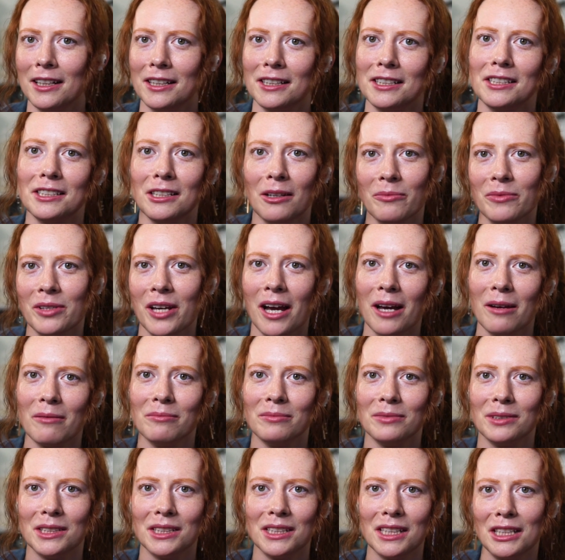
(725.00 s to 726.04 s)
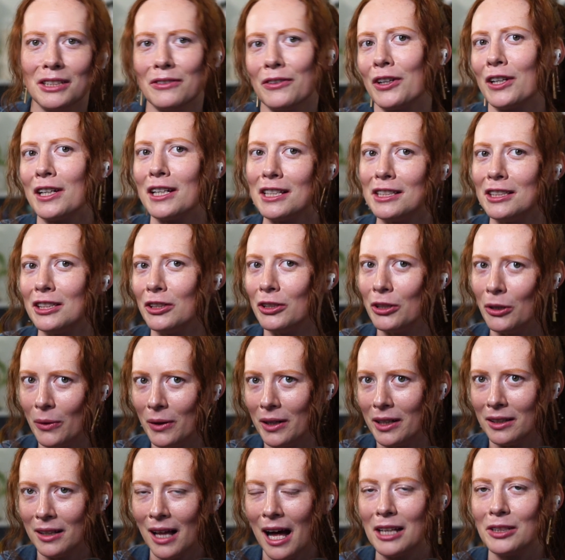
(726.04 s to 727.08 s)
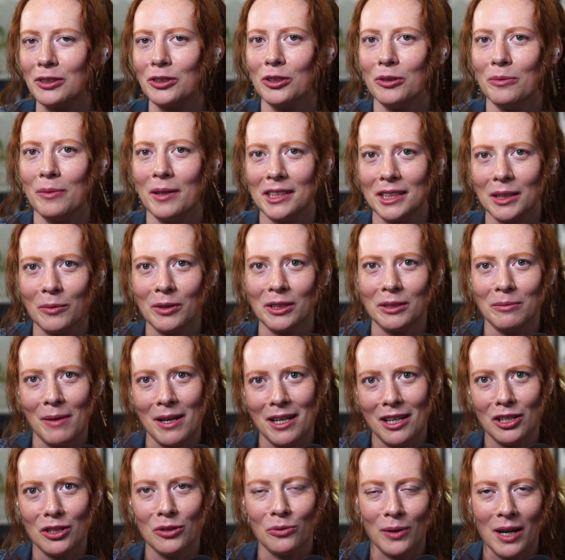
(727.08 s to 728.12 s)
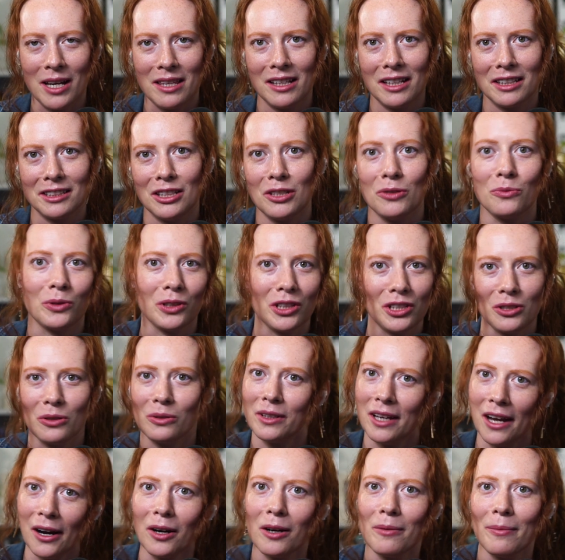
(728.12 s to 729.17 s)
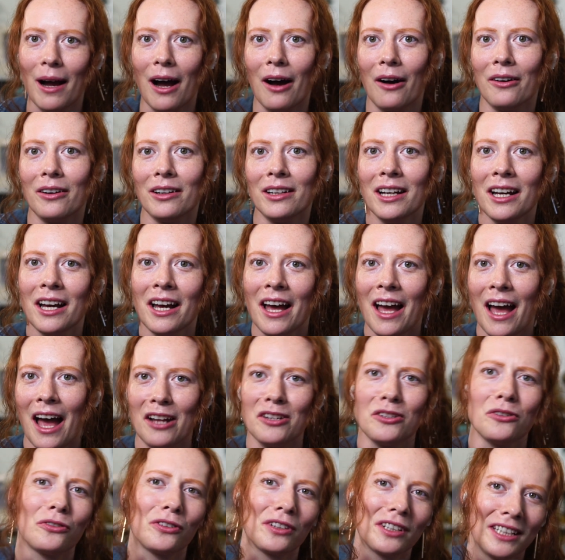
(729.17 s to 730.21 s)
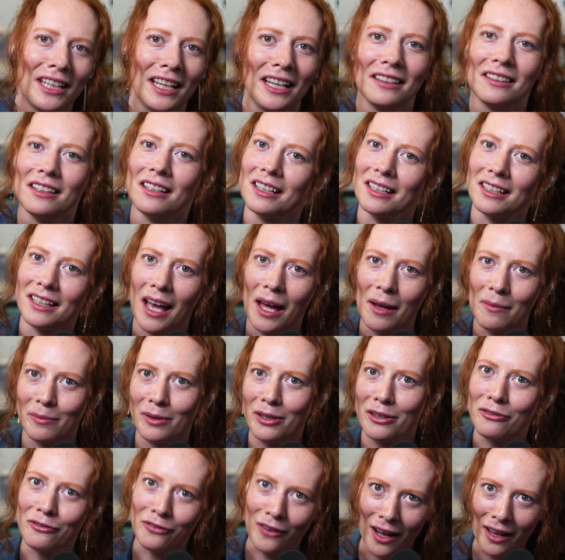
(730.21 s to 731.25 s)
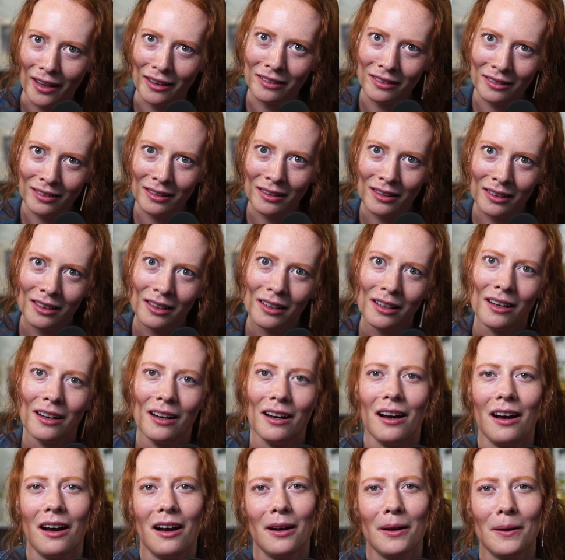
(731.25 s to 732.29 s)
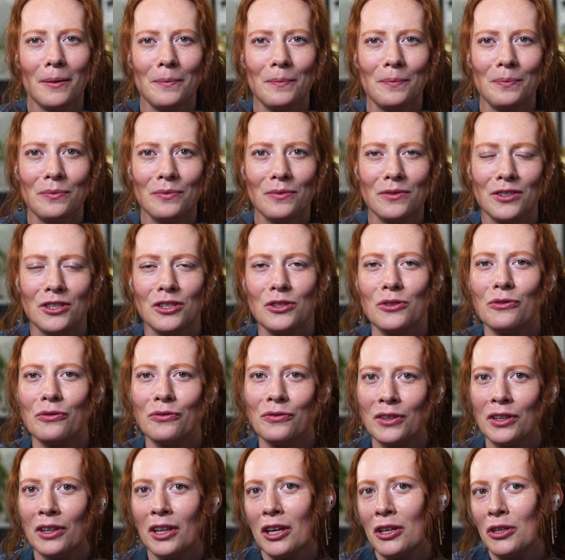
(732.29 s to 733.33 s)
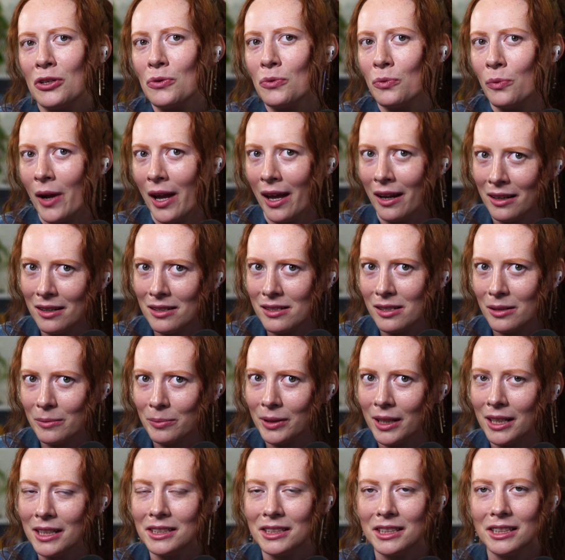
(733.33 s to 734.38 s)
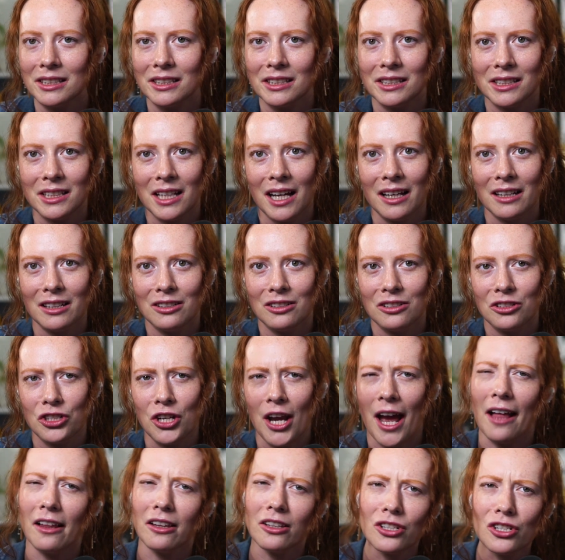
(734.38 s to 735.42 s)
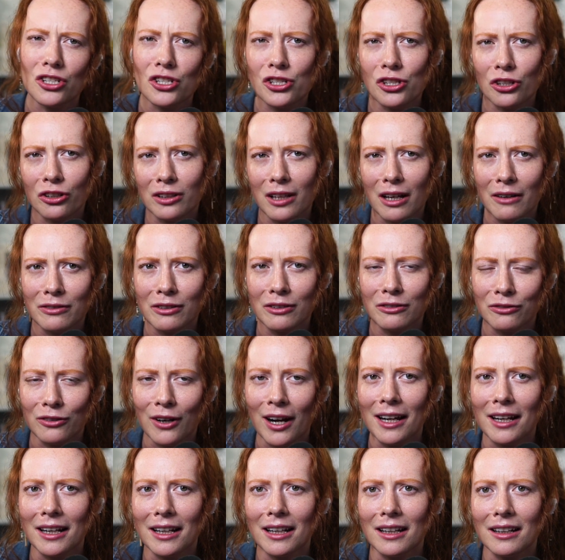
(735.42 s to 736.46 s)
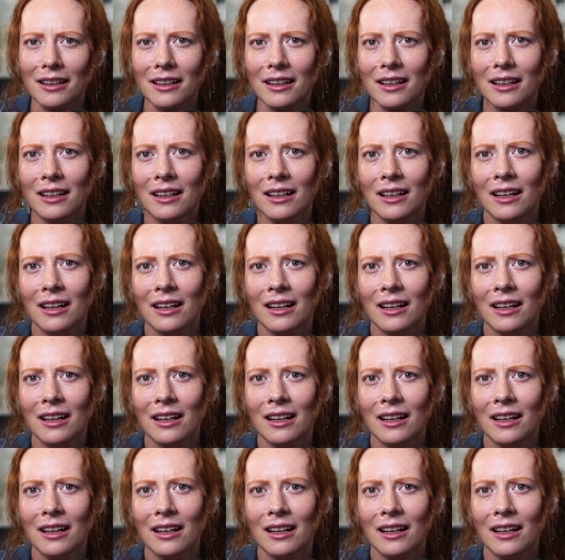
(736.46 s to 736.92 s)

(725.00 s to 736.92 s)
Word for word: Because sometimes it's very easy to go in a classroom and someone's making you write things that you really don't care about and you forget that it can be fun. Um, do you feel like you ran into places that challenged your love of writing?